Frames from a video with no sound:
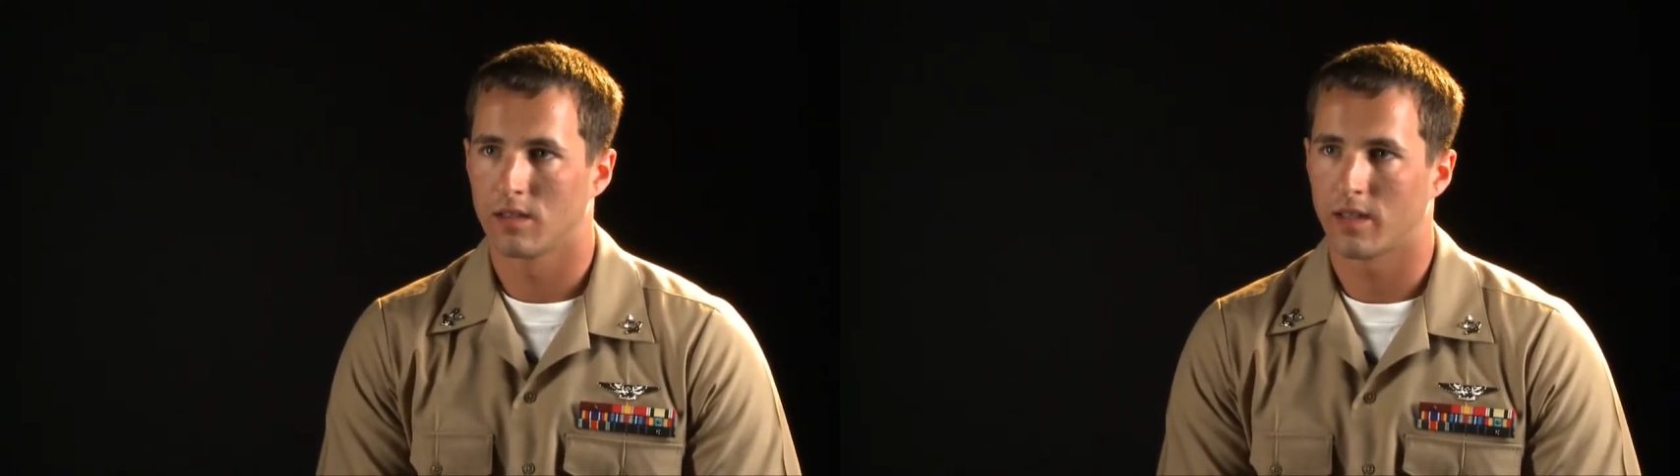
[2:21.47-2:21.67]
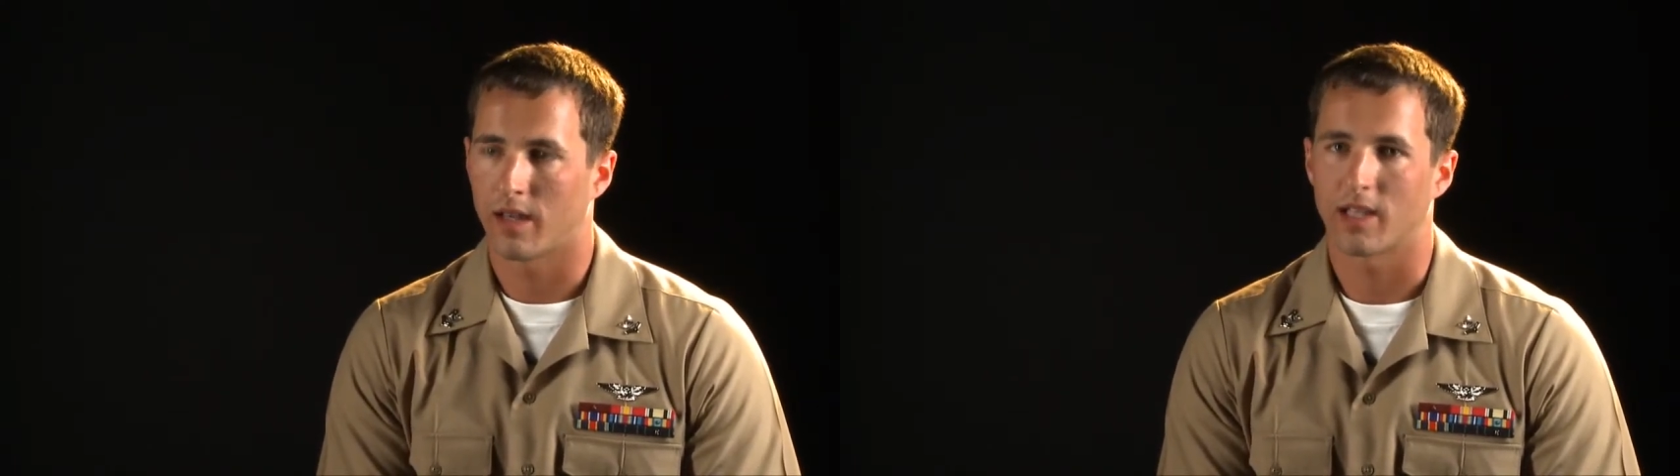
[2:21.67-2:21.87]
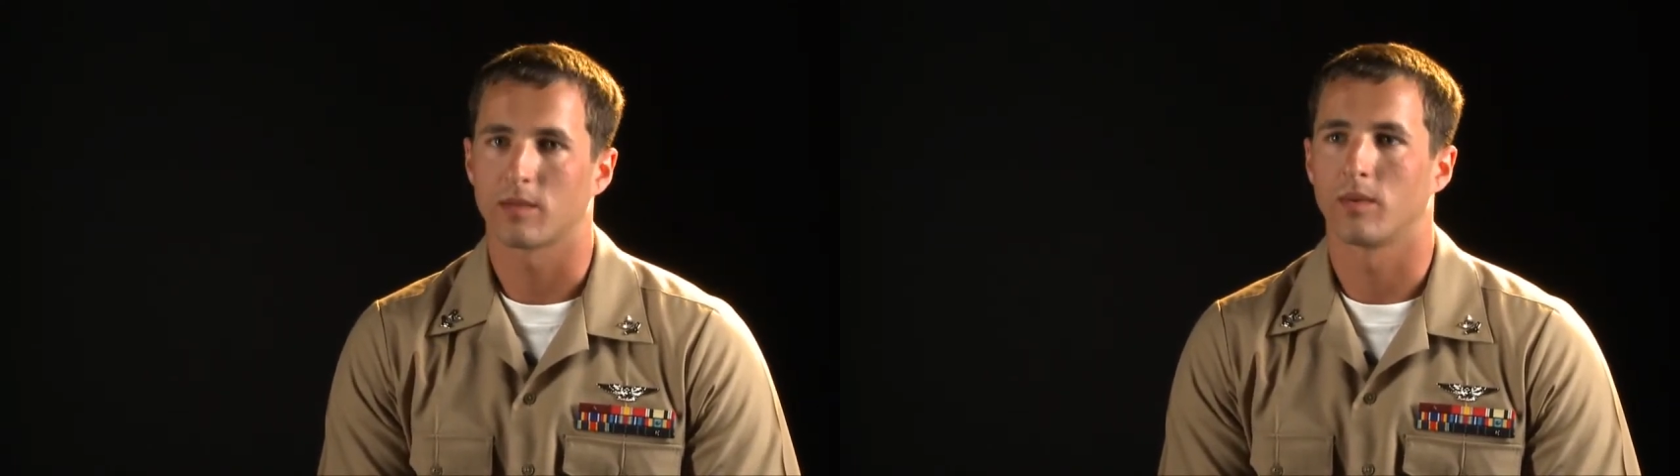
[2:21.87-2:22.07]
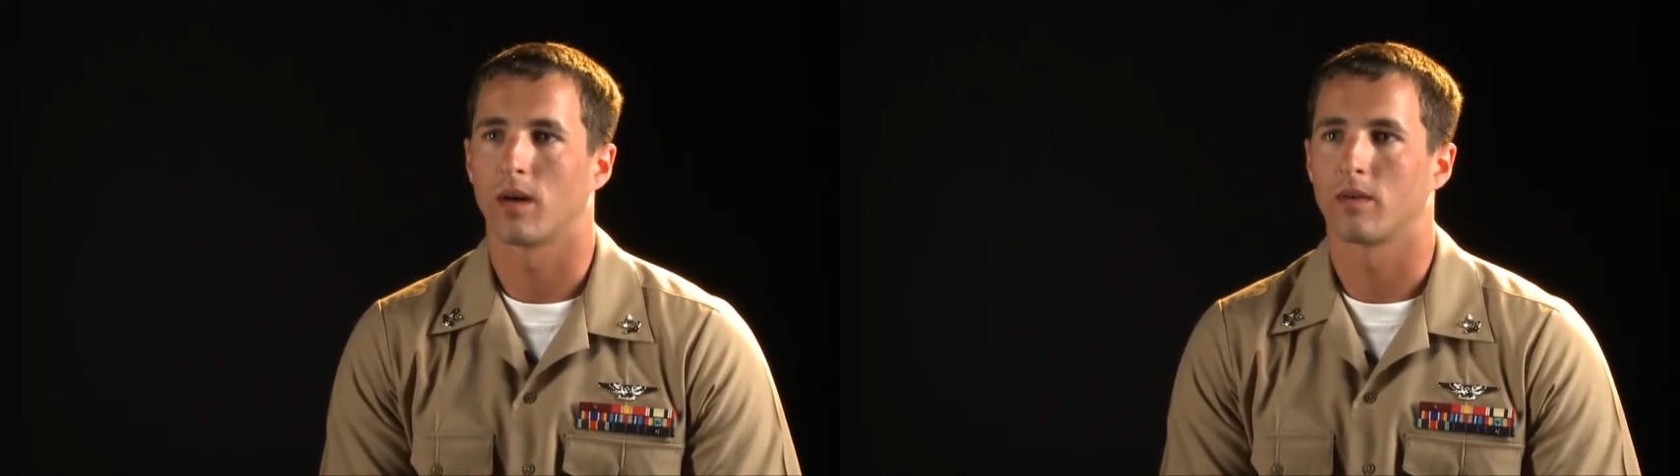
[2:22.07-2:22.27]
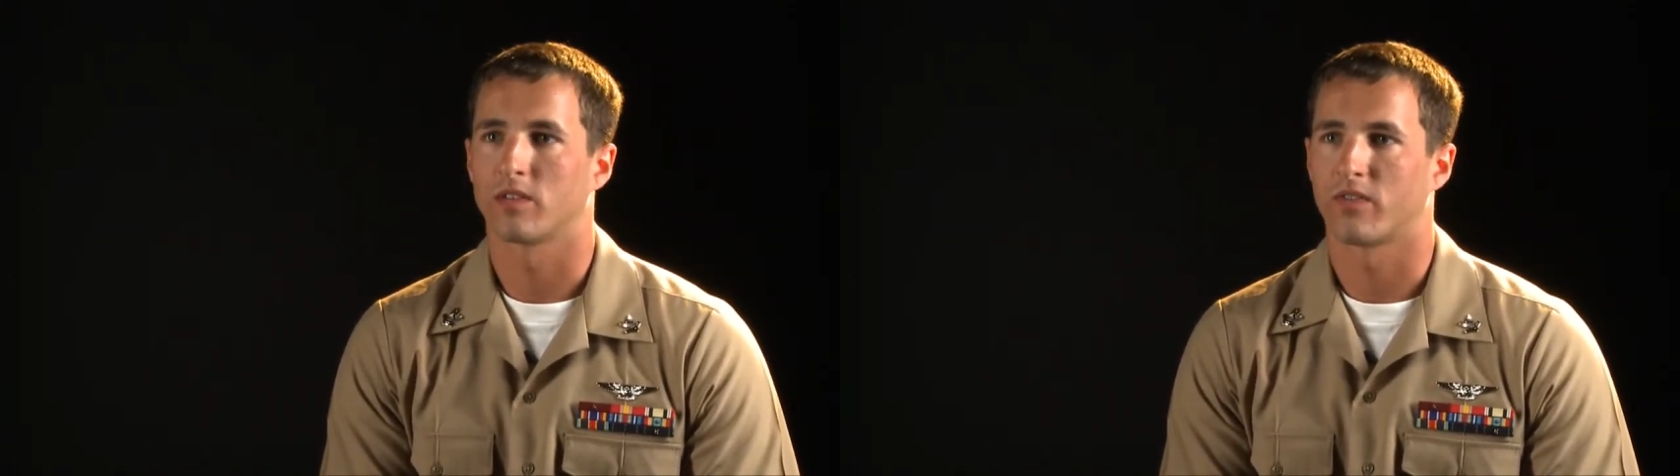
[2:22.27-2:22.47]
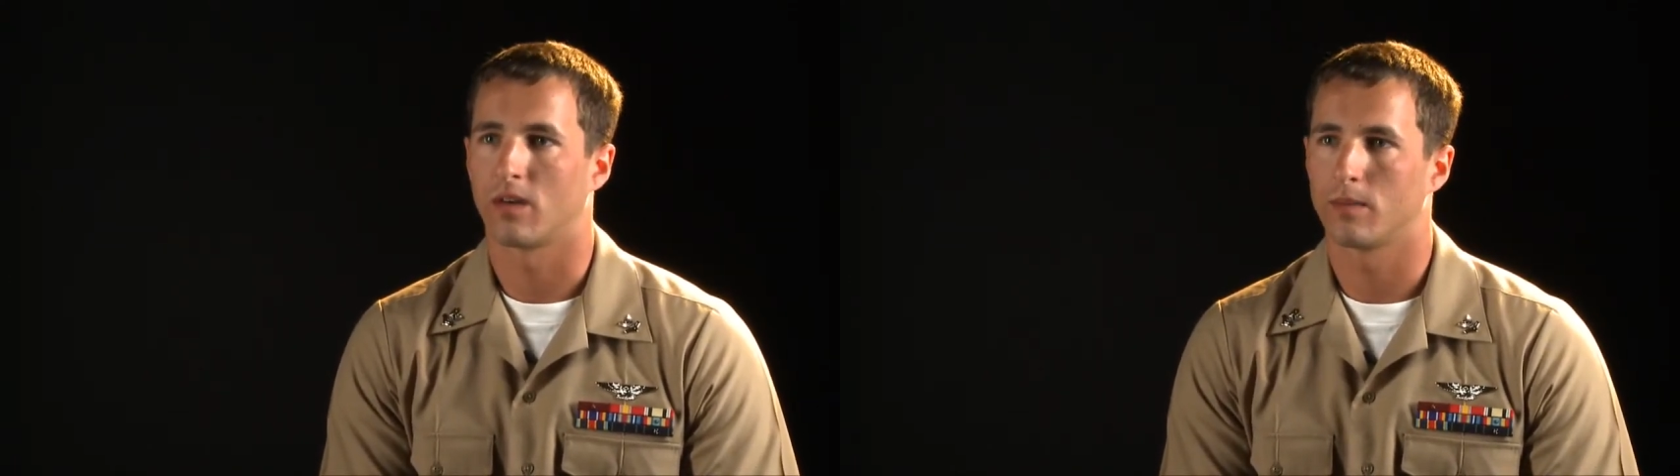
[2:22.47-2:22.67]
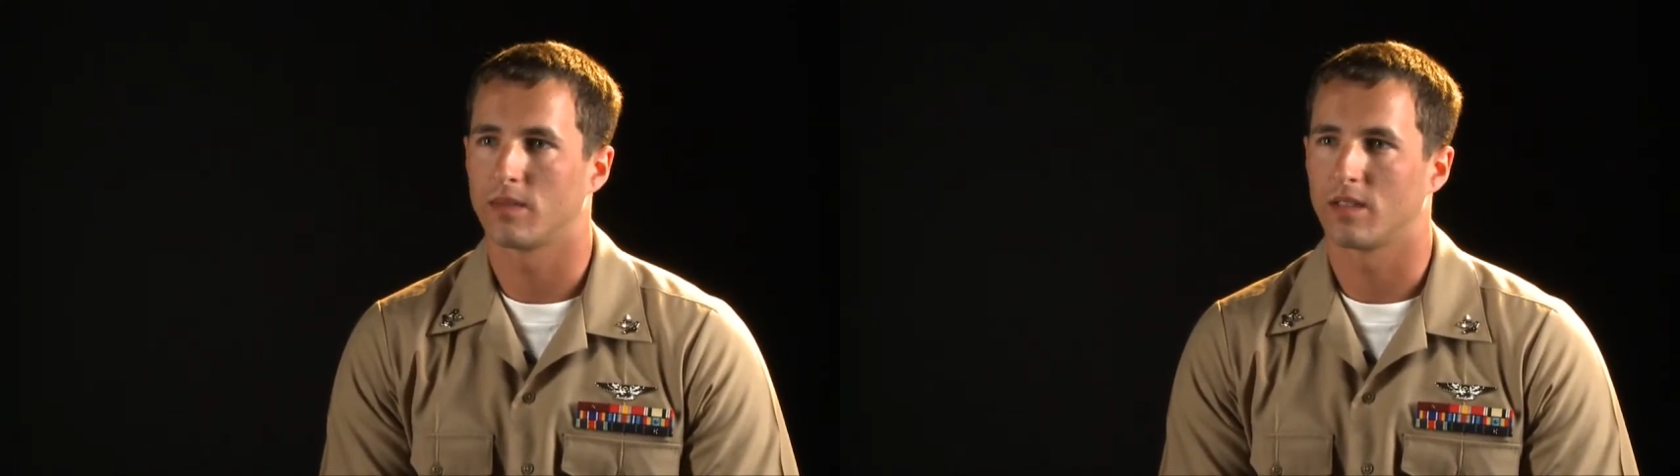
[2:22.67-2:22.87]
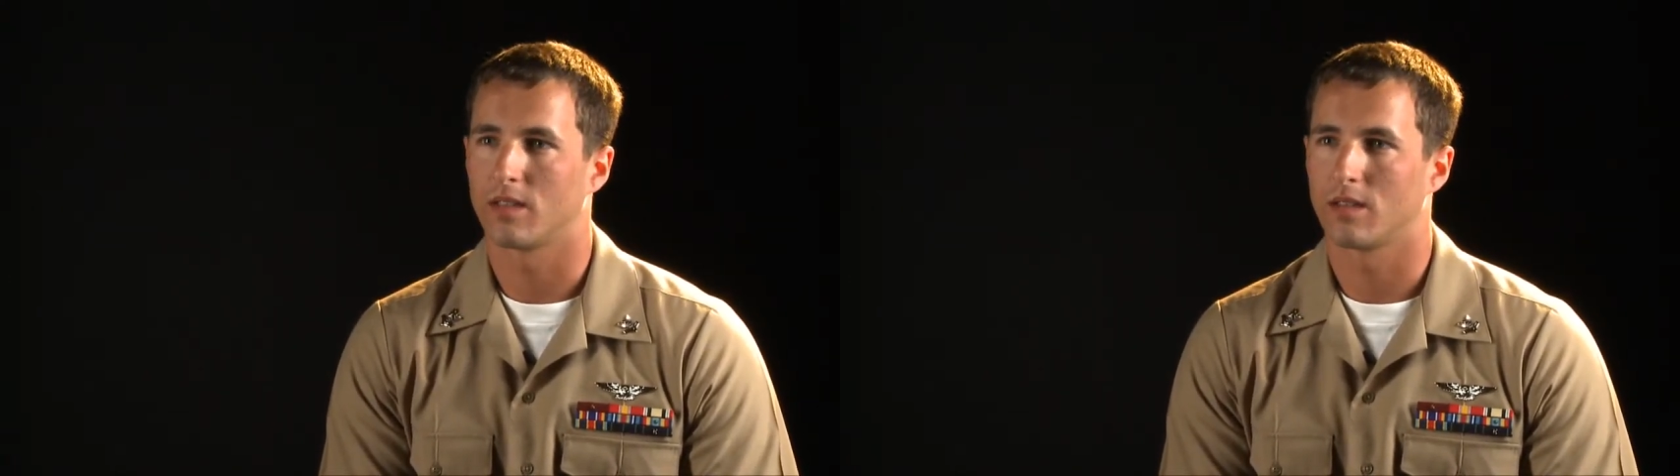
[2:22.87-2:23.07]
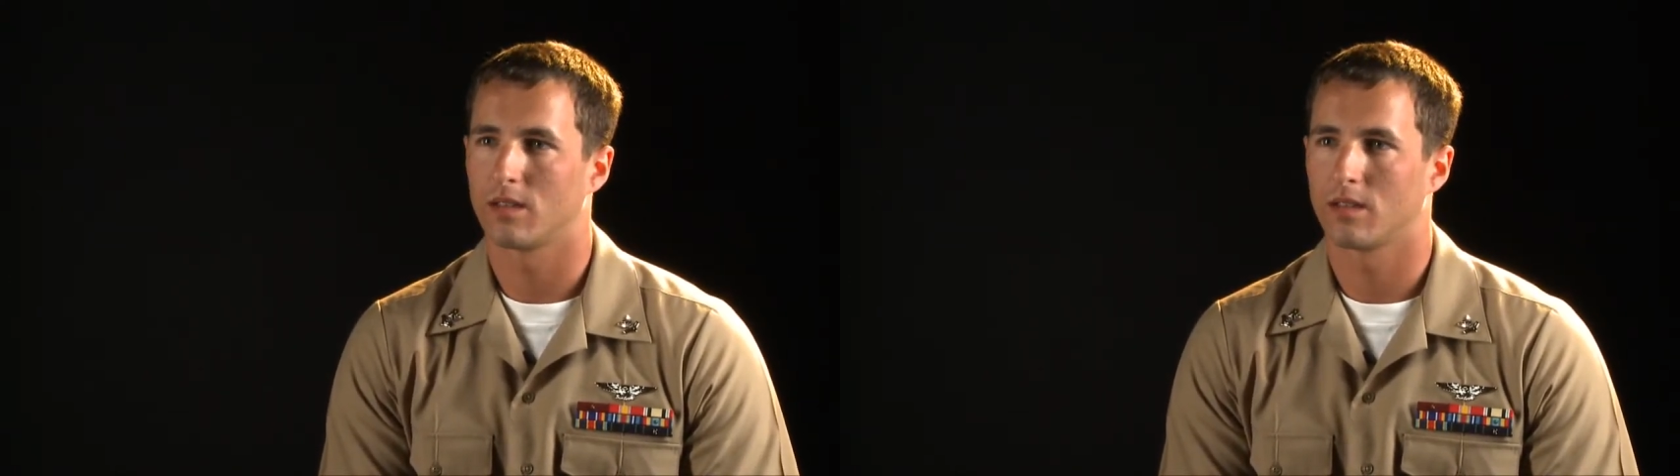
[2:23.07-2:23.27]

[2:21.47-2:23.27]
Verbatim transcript: they asked me where I was from, and then